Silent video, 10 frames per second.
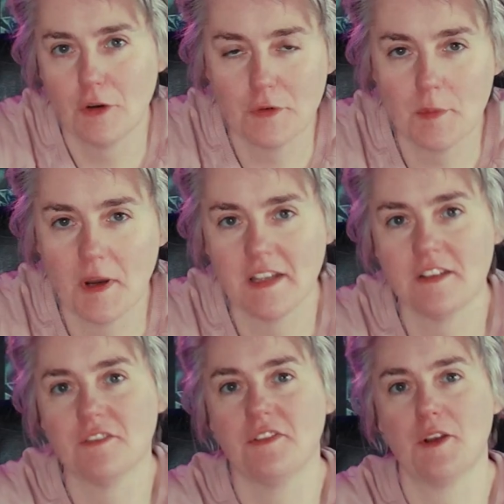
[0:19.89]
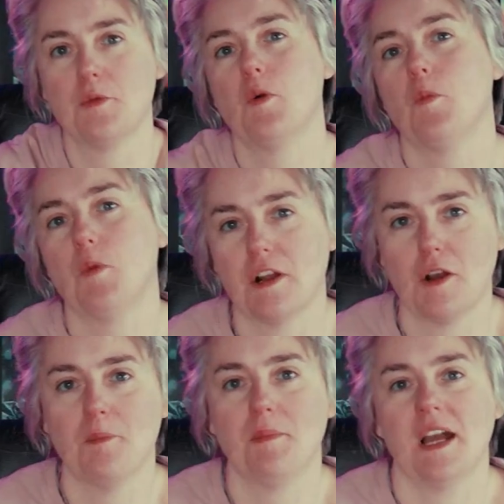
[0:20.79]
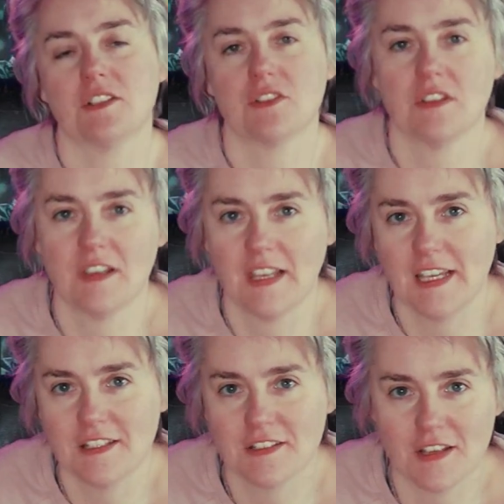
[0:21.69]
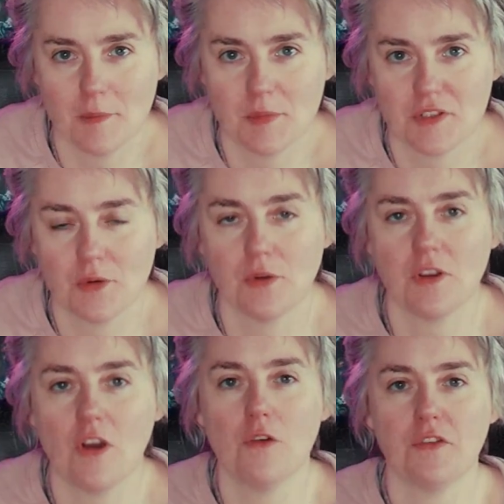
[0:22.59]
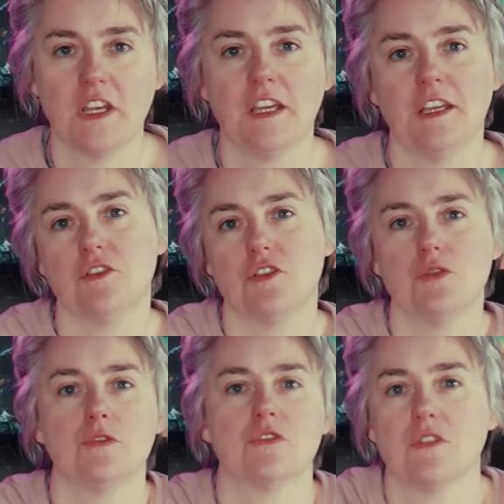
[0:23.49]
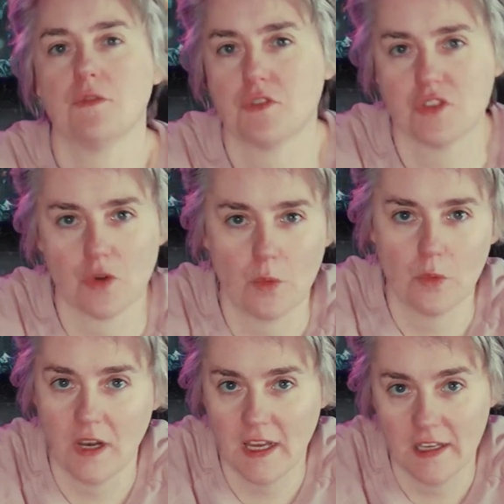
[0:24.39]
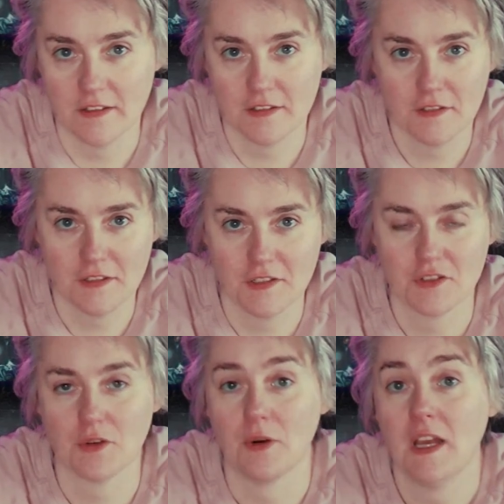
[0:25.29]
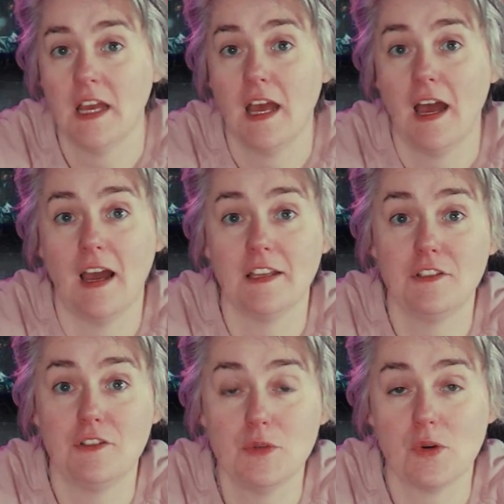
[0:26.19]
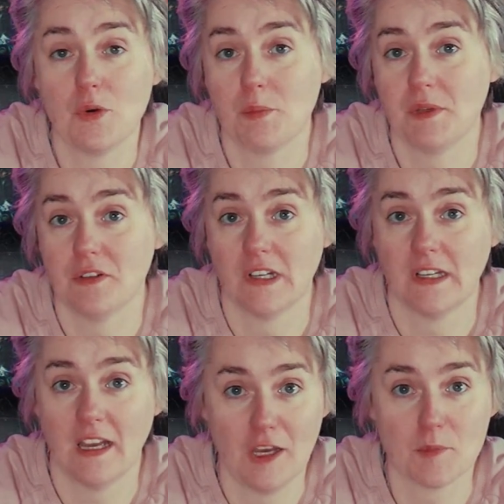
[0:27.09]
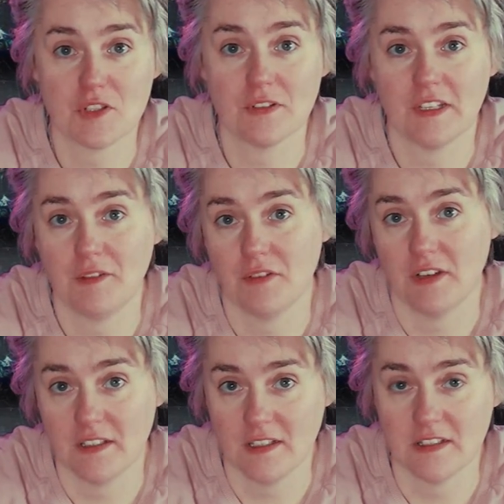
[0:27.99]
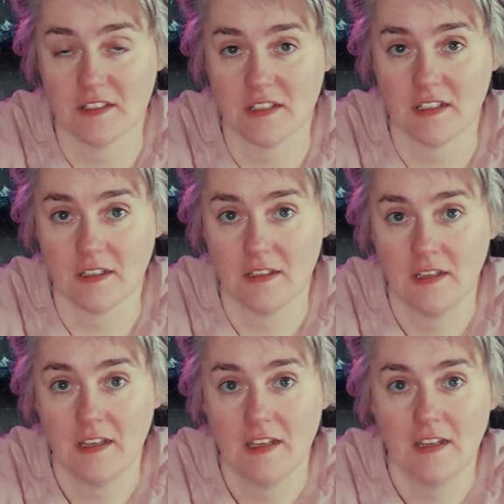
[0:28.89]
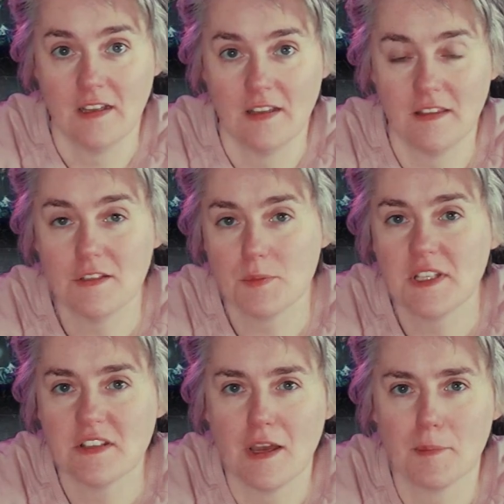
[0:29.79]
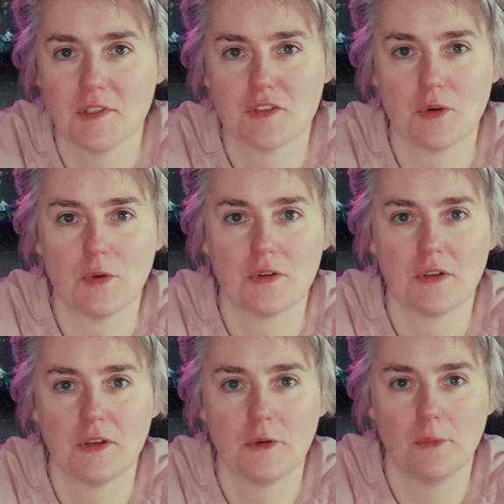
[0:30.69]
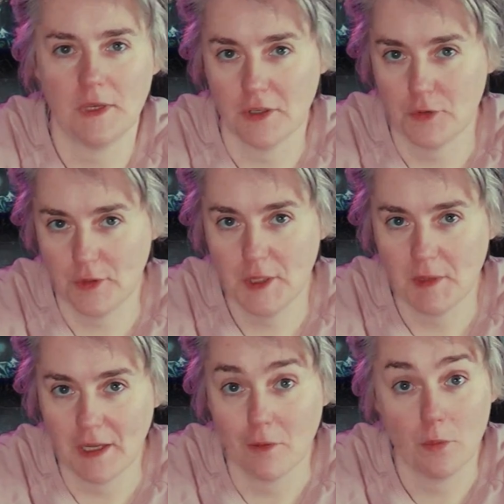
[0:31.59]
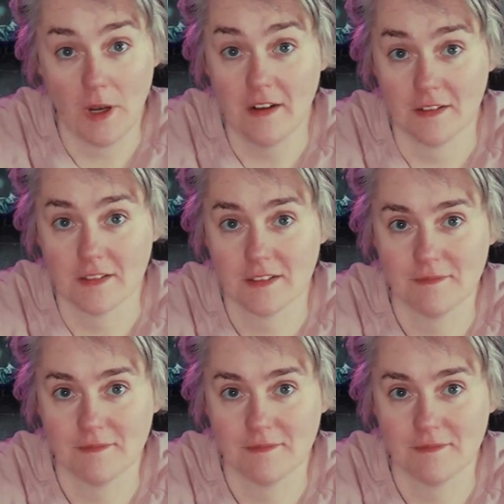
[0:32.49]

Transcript: everybody and a very warm welcome back to the latest episode of Hidden Jewels of Soul and Disco. I do hope you're doing absolutely fantastic. In this week's episode, we are dreaming wild.